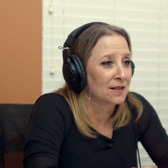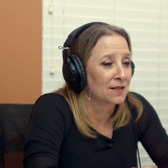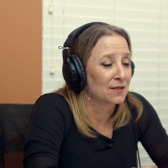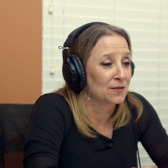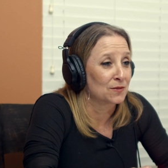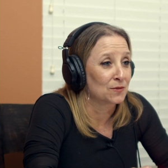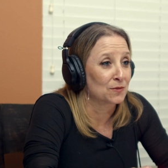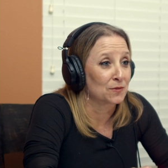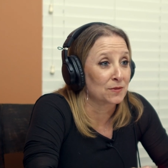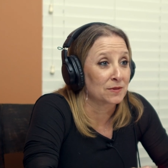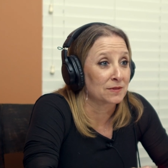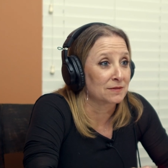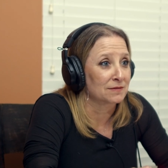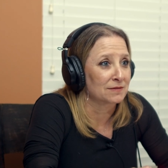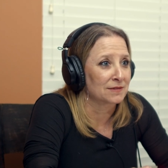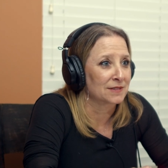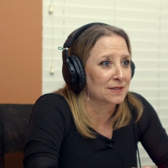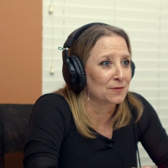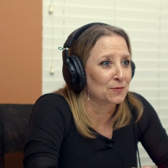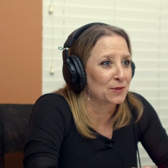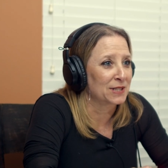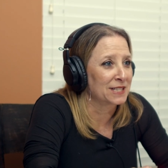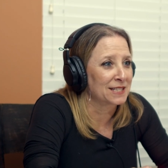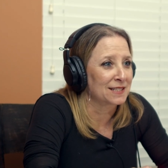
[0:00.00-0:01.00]
Well,
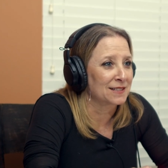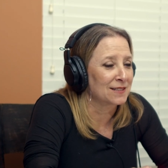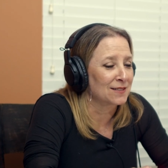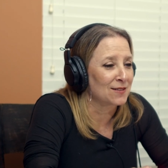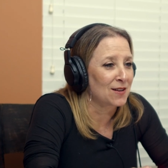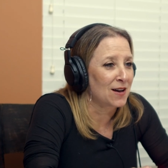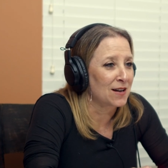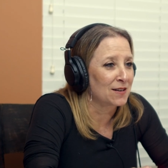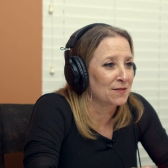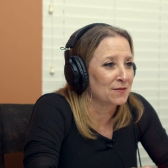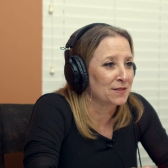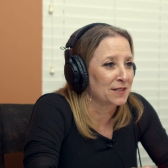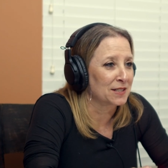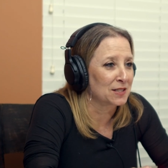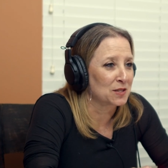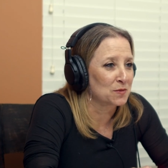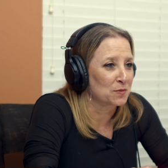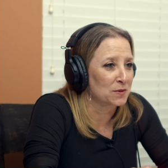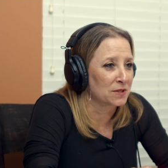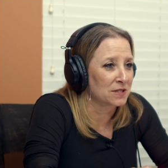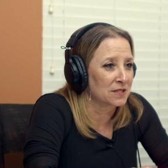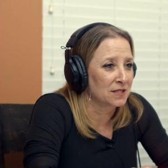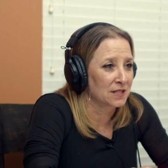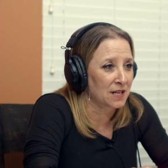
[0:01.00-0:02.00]
we did a lot of things,
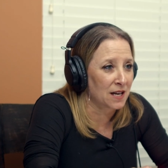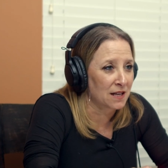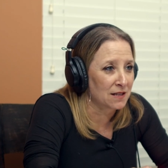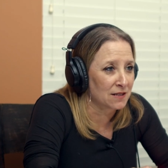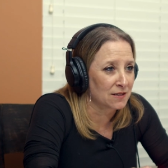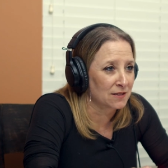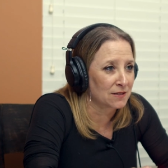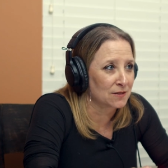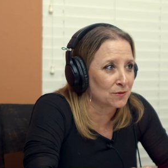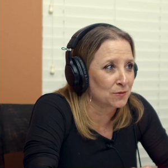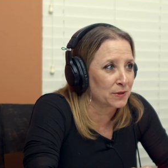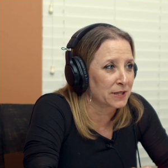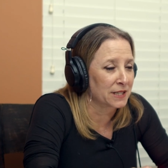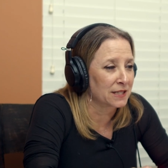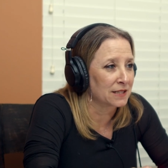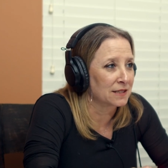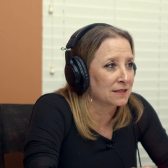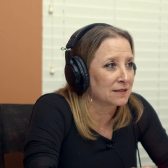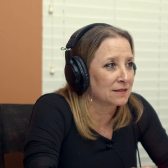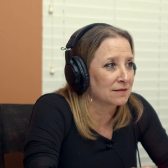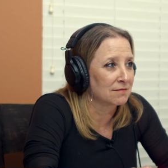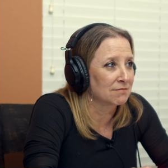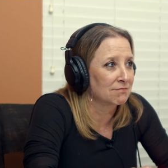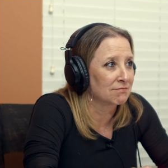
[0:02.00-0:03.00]
but together
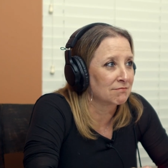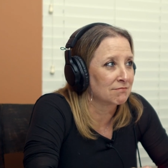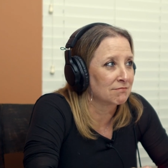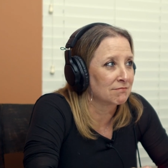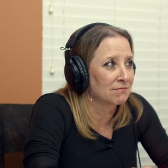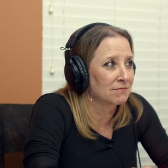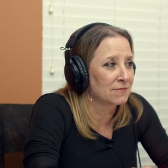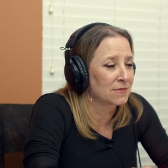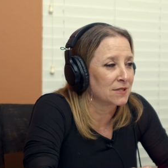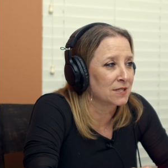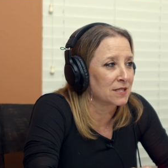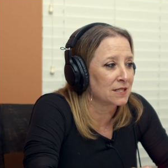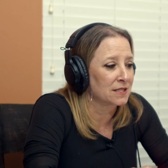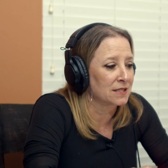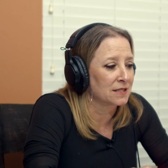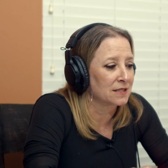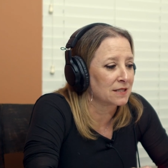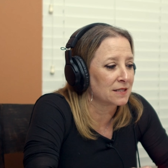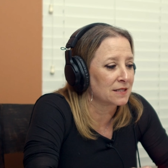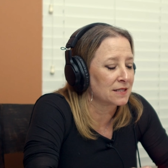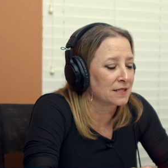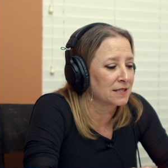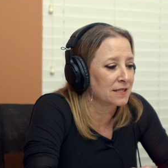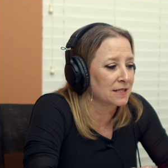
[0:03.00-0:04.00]
we
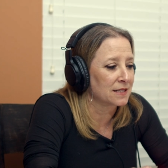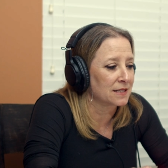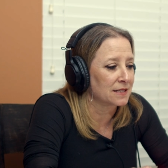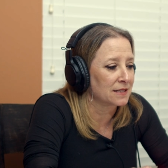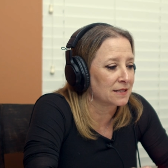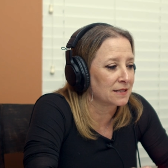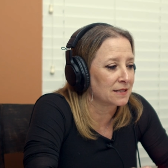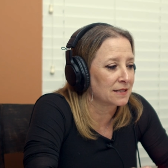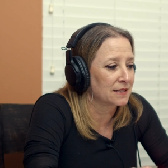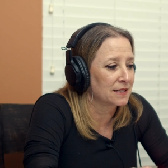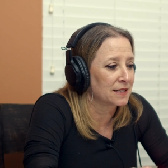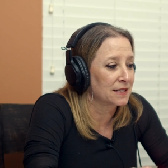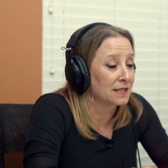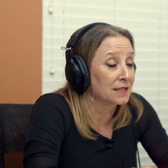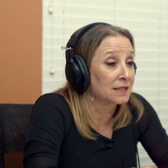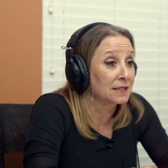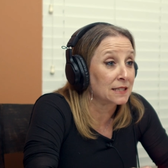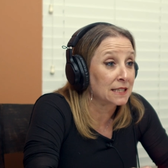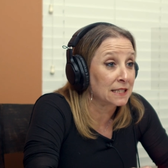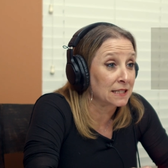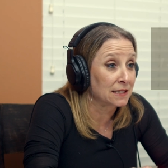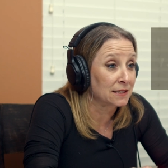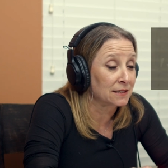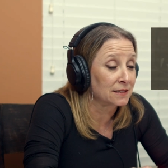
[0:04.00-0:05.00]
did King
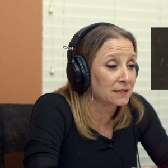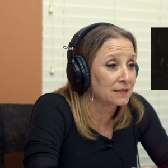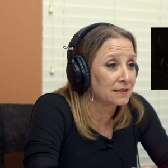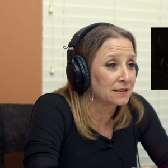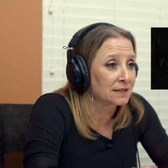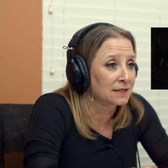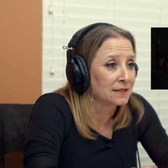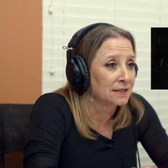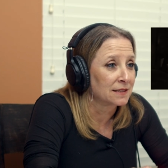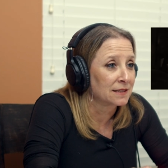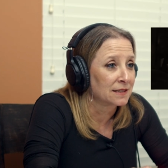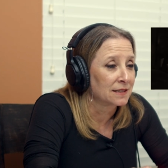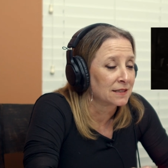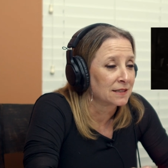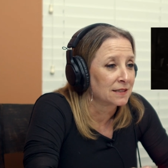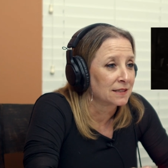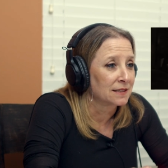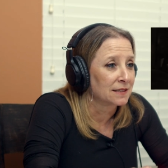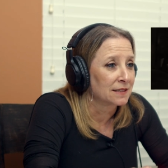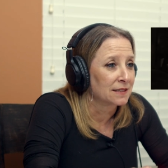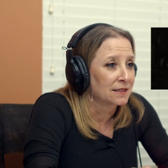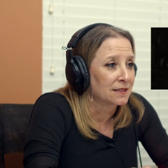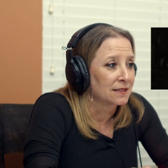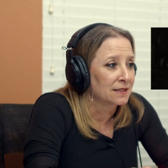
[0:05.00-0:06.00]
Lear.
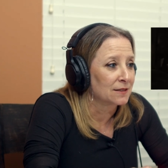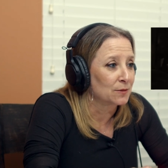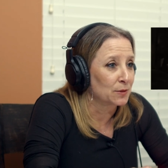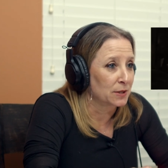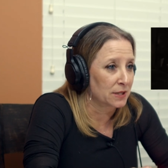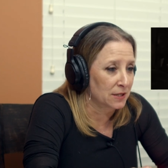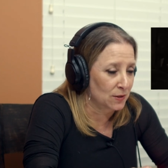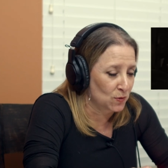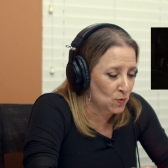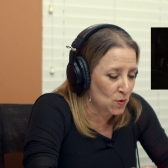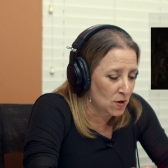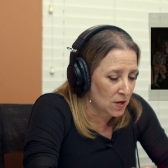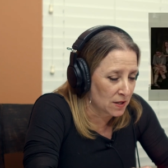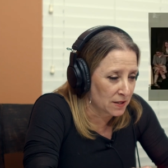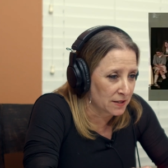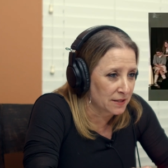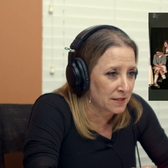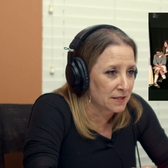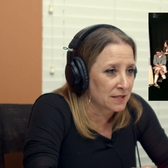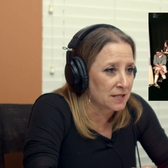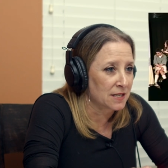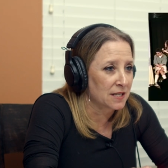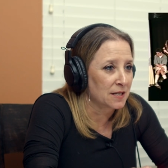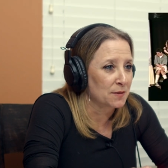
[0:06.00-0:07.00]
We did
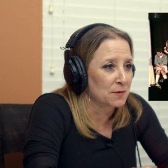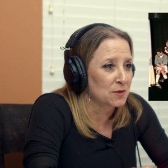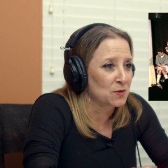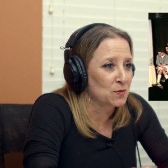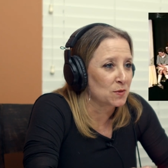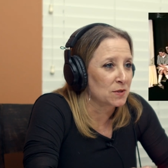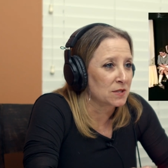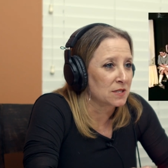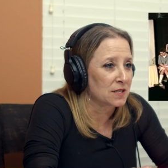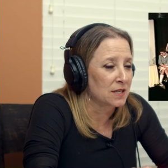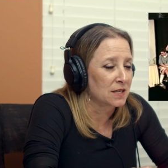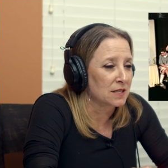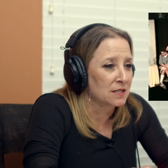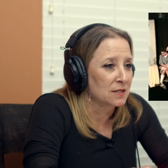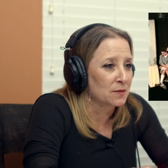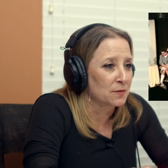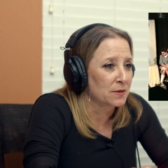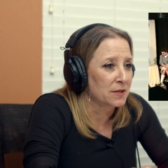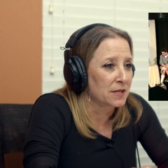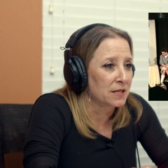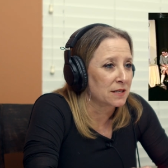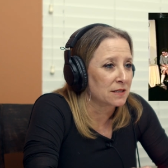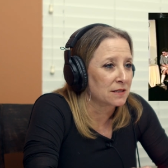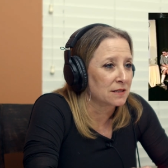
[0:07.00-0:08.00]
Quality Time, as we talked
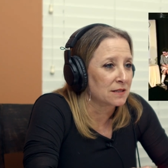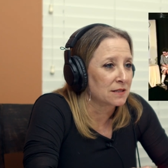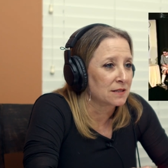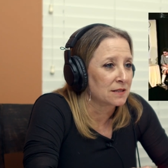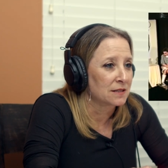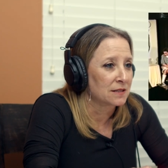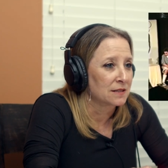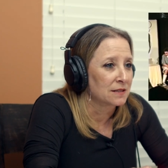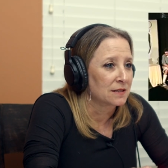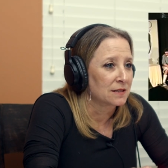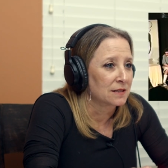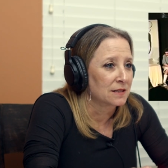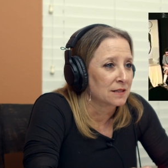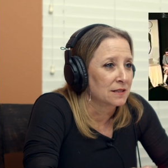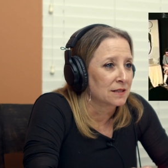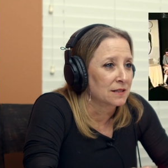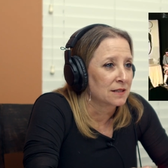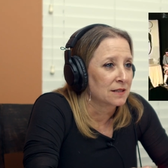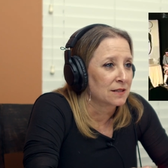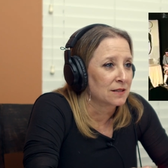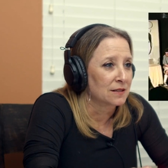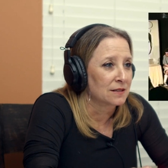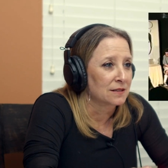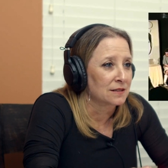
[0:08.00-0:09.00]
about.
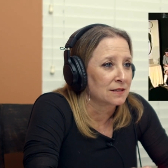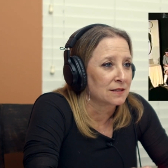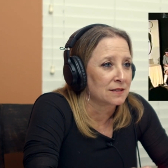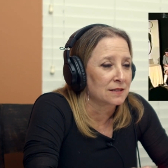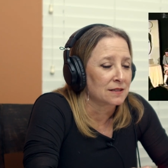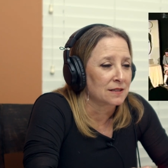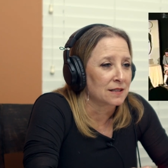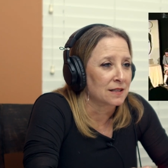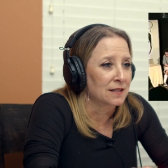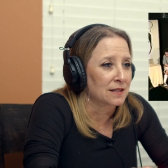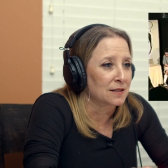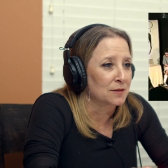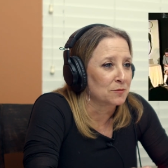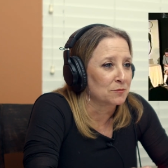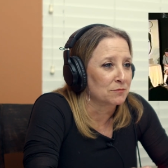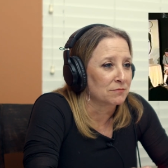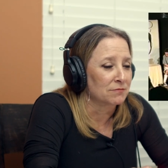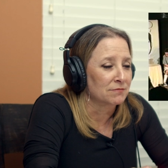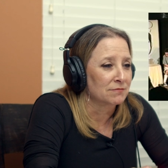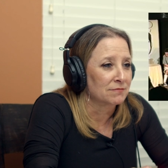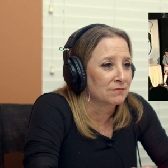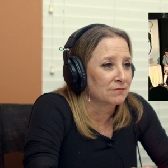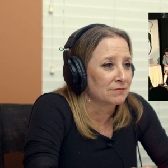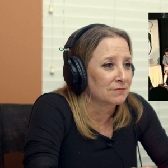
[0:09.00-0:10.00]
I
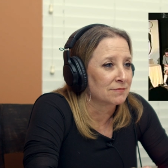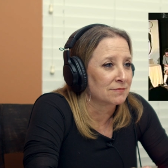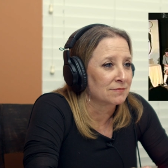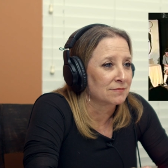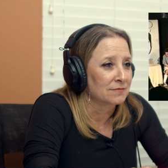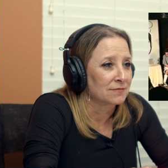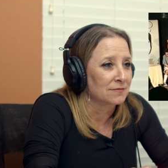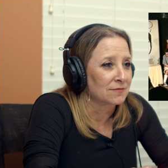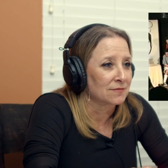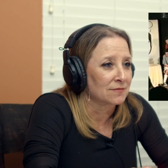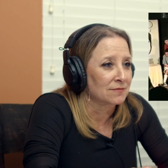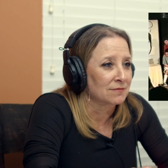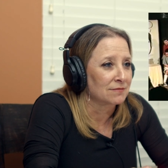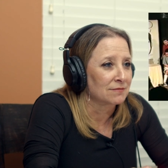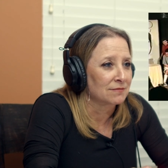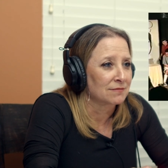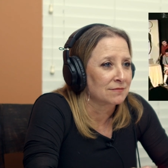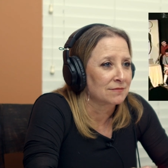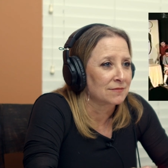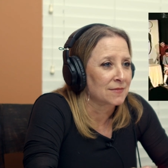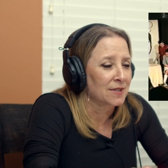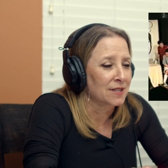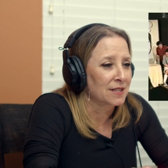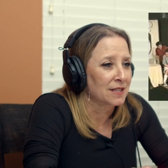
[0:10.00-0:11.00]

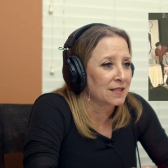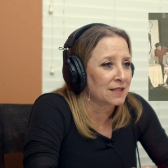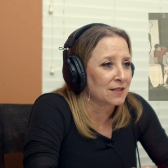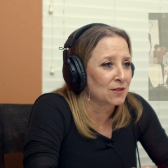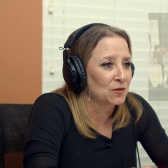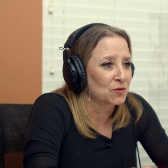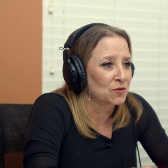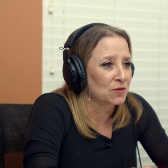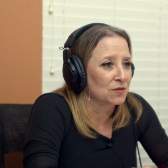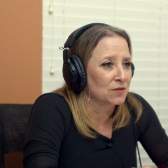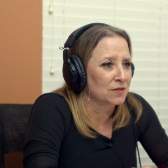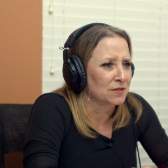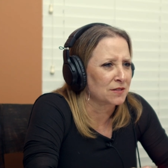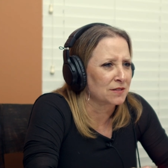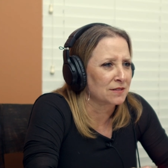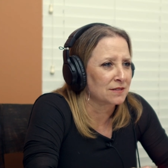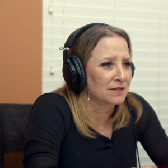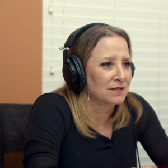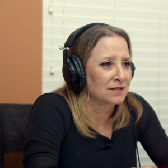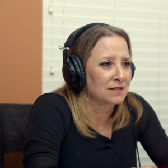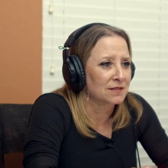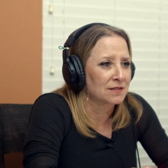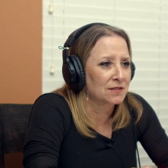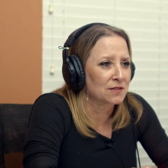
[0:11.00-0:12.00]
think those are the
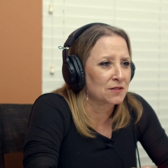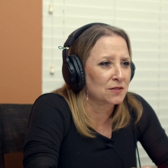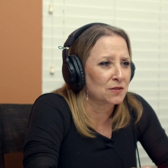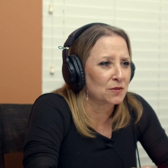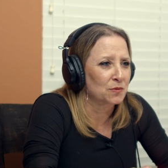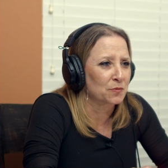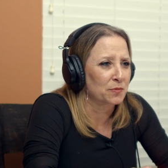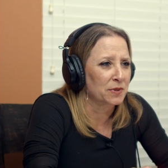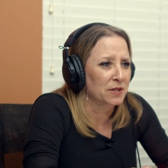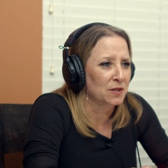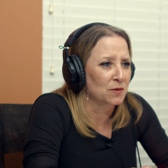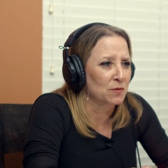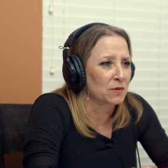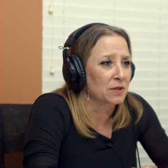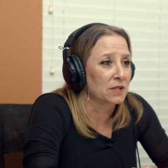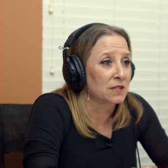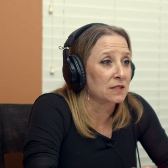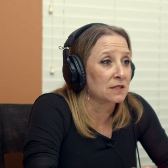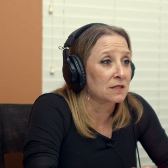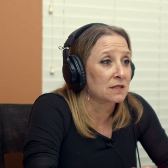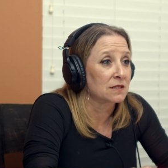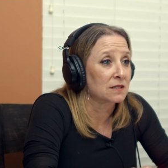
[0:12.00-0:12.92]
two big ones.